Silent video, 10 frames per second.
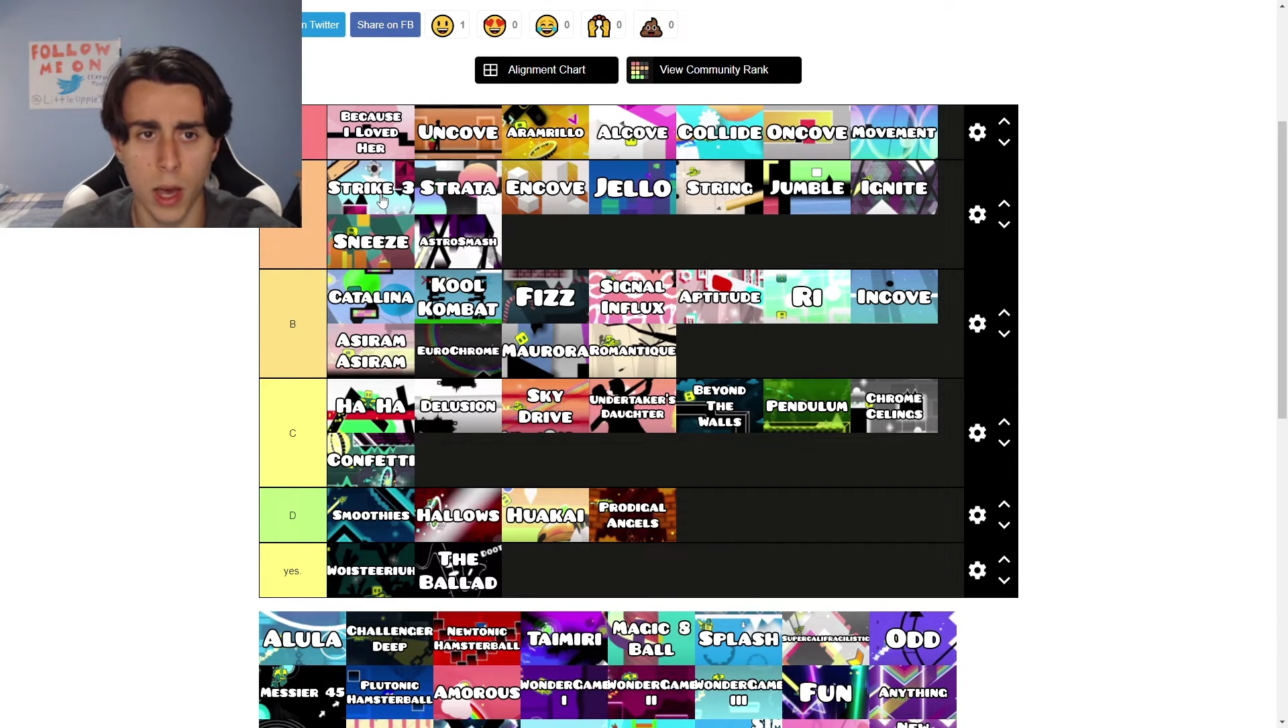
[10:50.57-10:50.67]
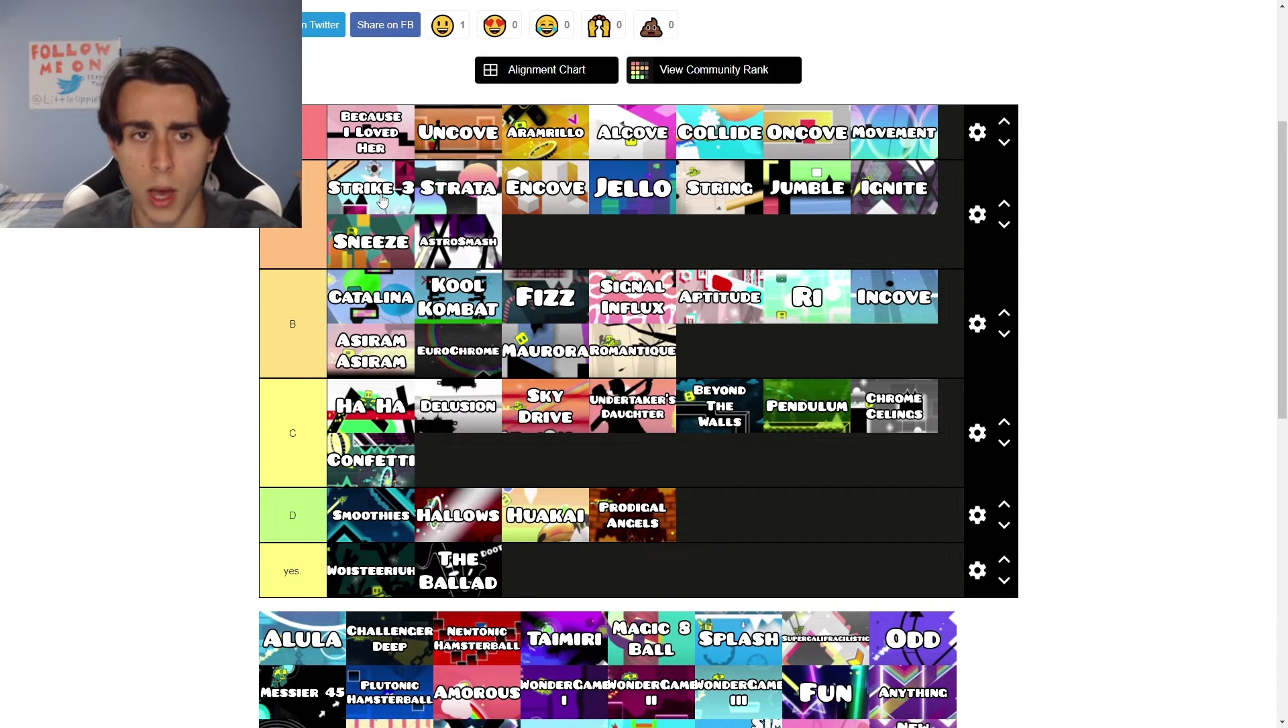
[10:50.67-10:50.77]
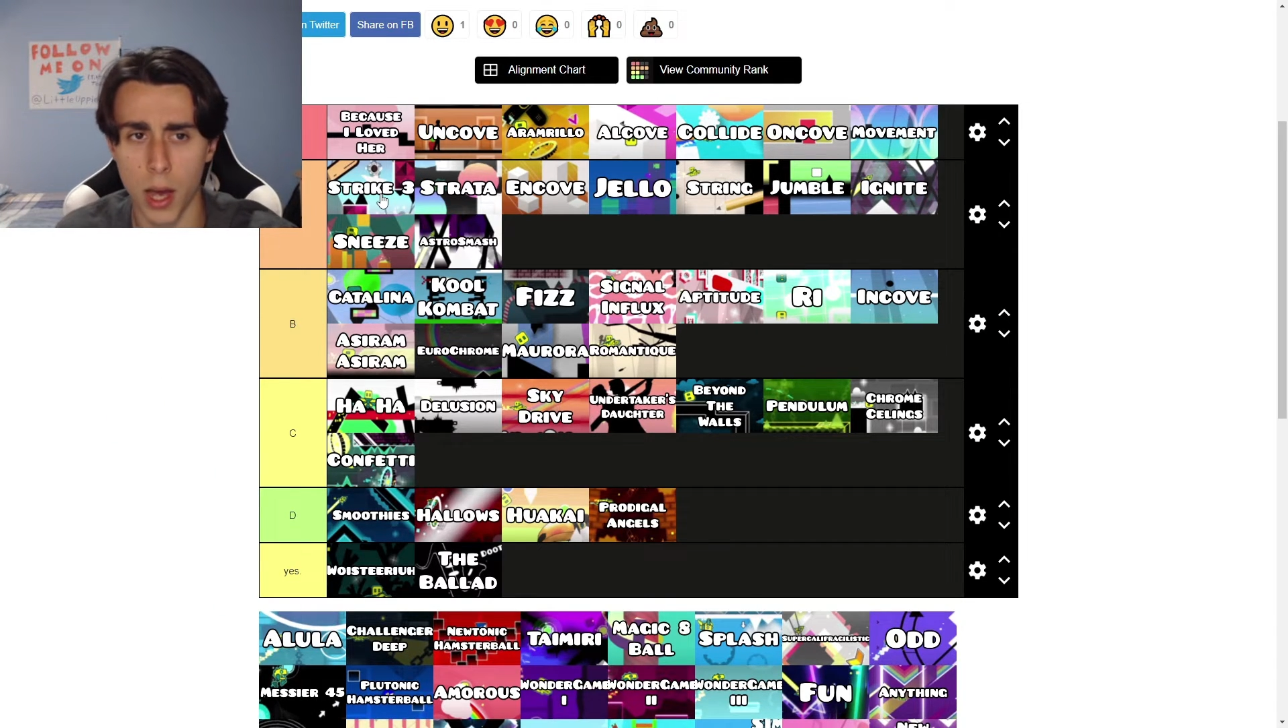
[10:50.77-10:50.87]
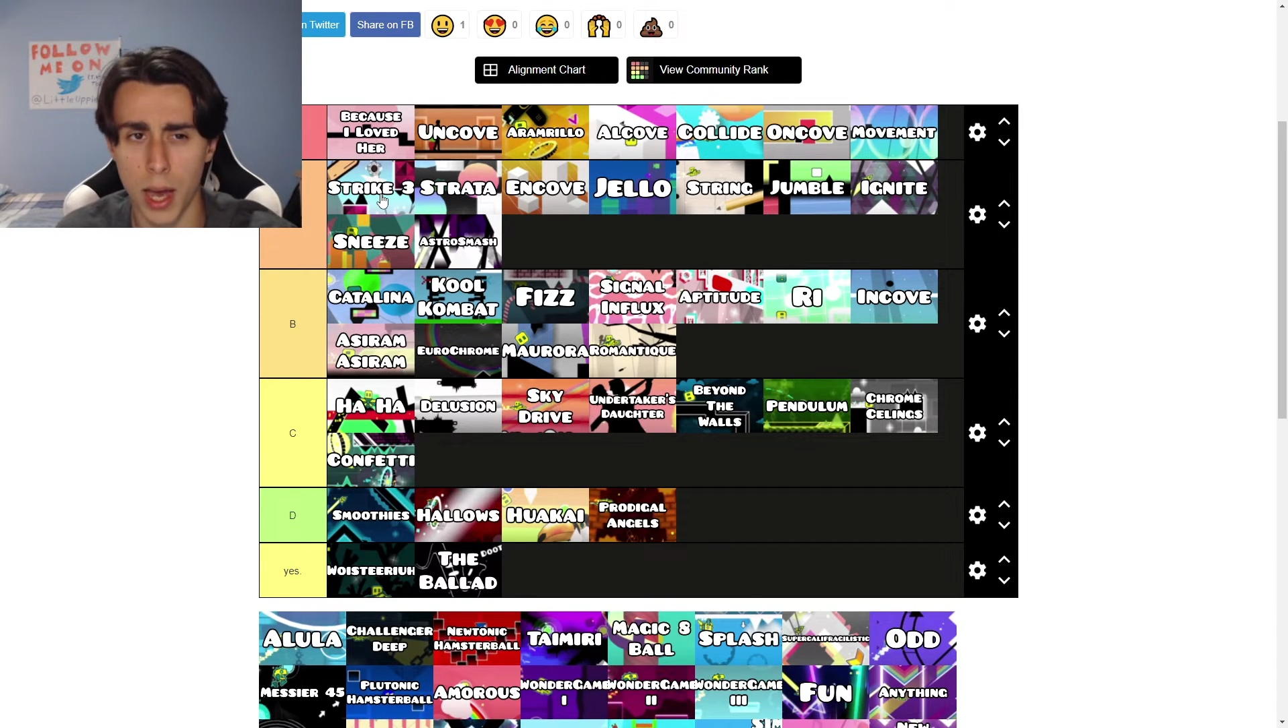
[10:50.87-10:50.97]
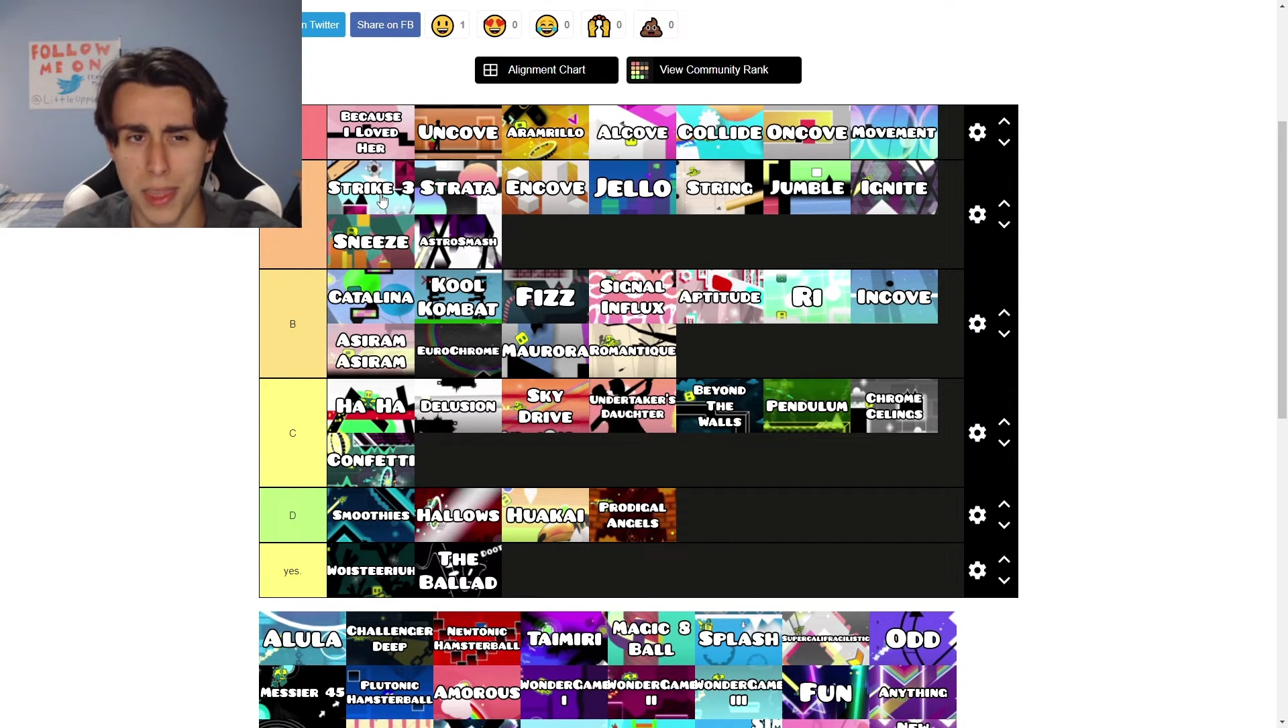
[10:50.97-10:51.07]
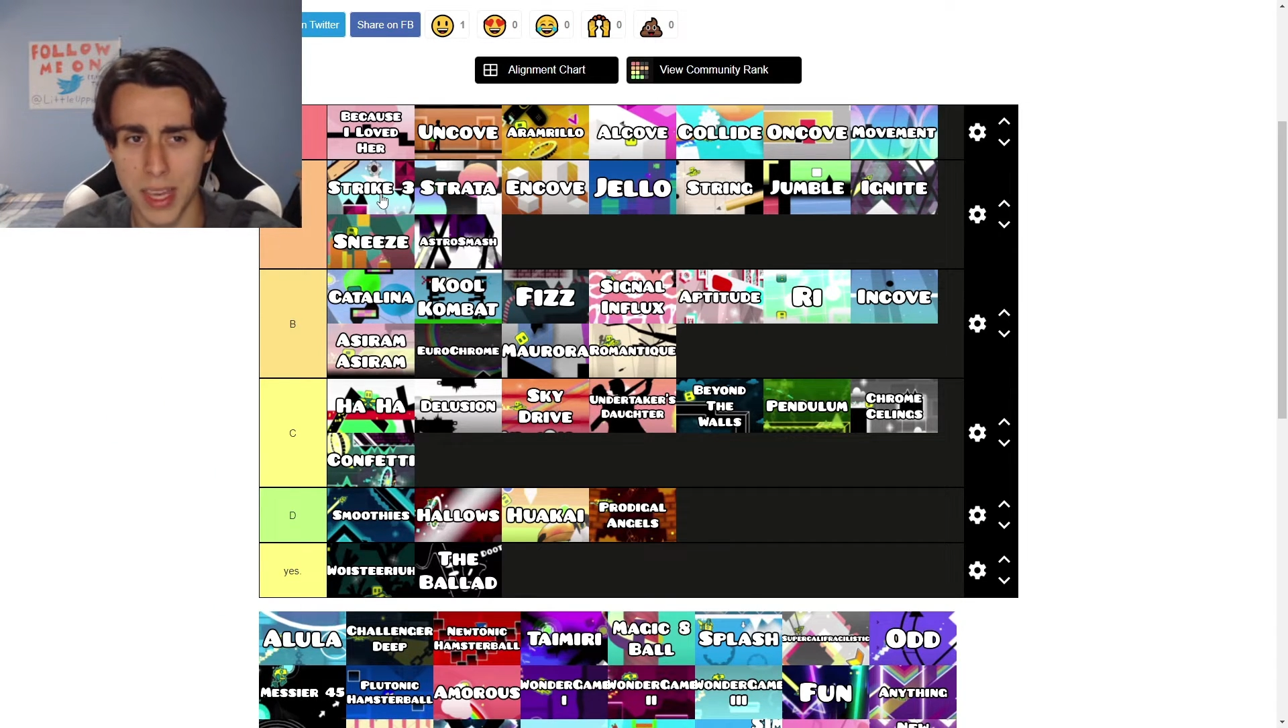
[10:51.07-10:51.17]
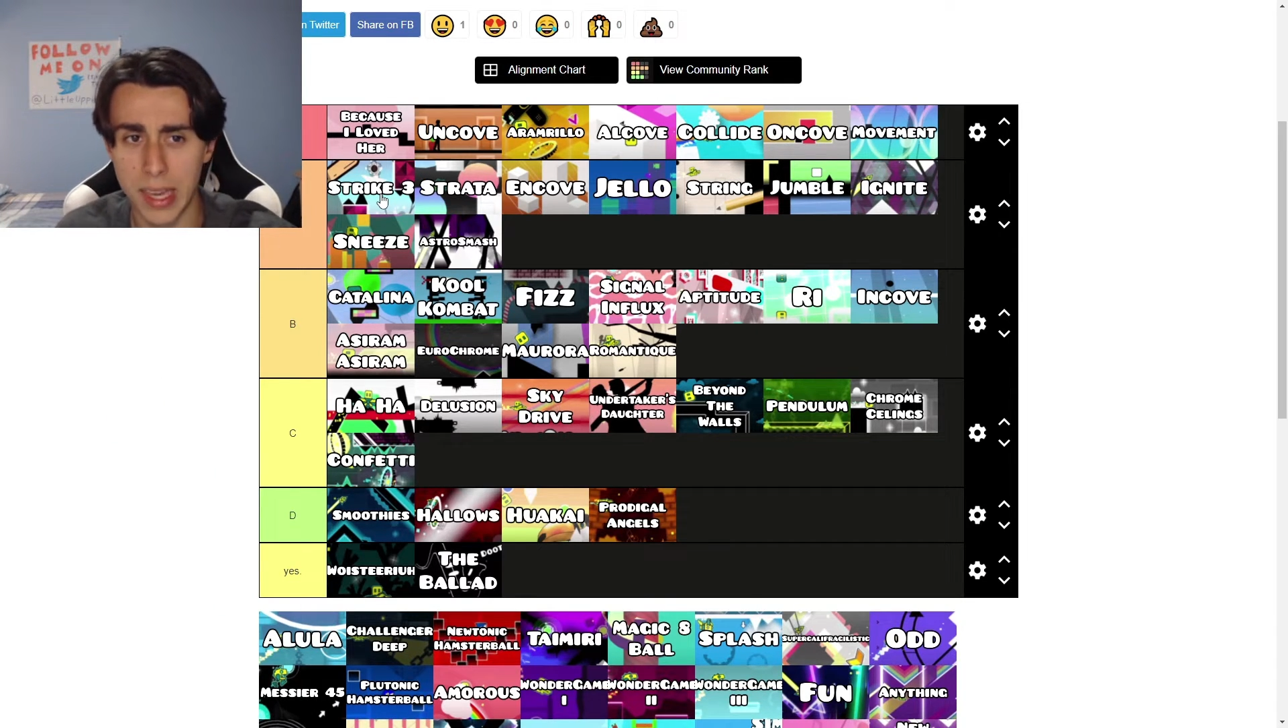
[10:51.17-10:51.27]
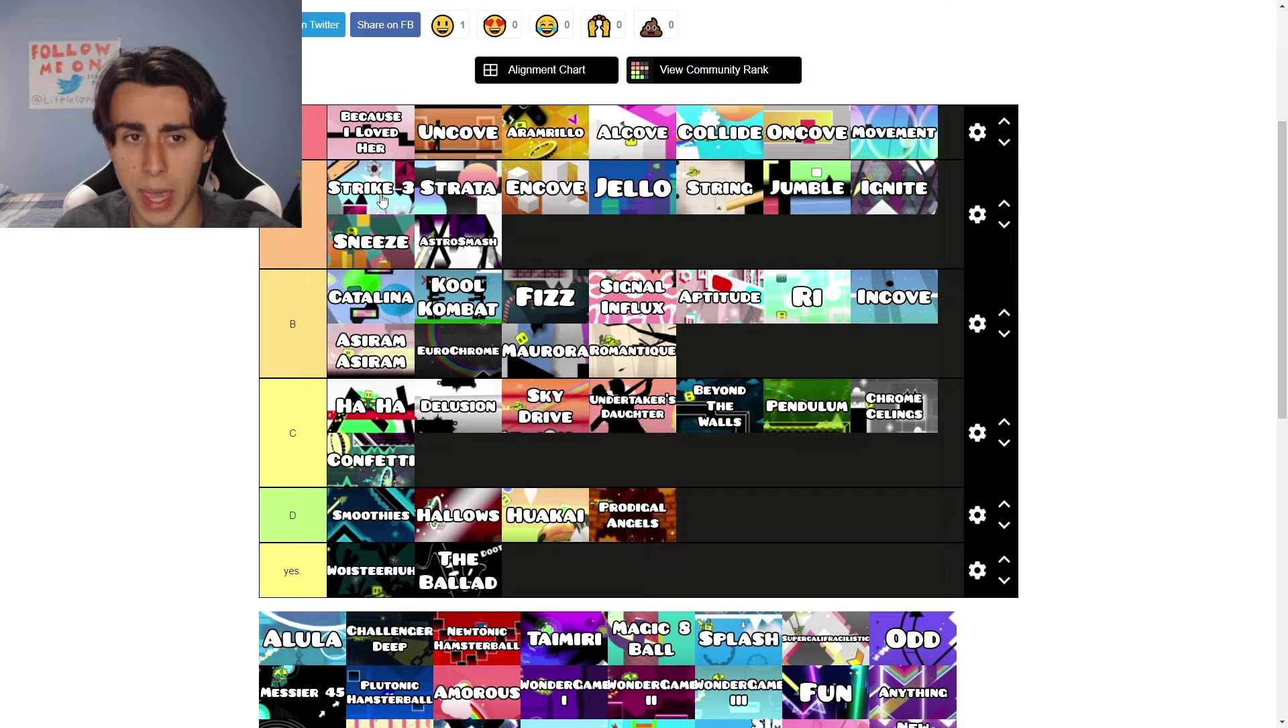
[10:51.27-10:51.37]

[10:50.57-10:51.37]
I think